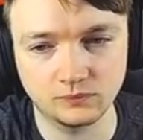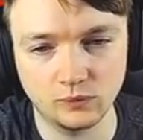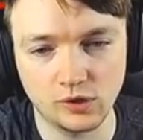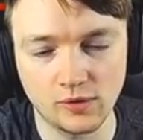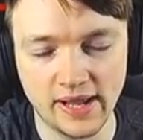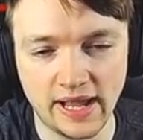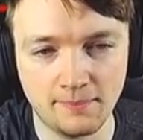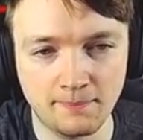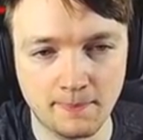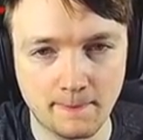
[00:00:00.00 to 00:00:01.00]
We're going
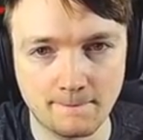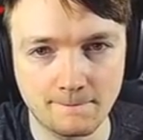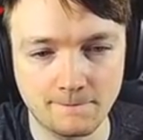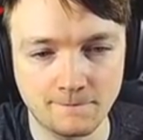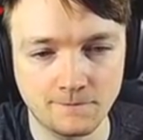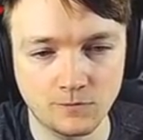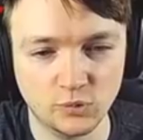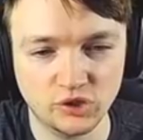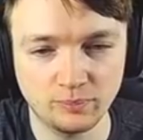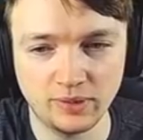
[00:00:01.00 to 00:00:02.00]
ham. We're
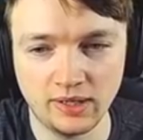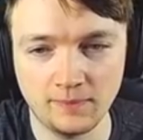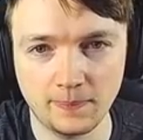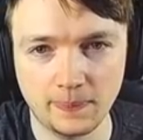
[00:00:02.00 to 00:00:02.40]
chimping out.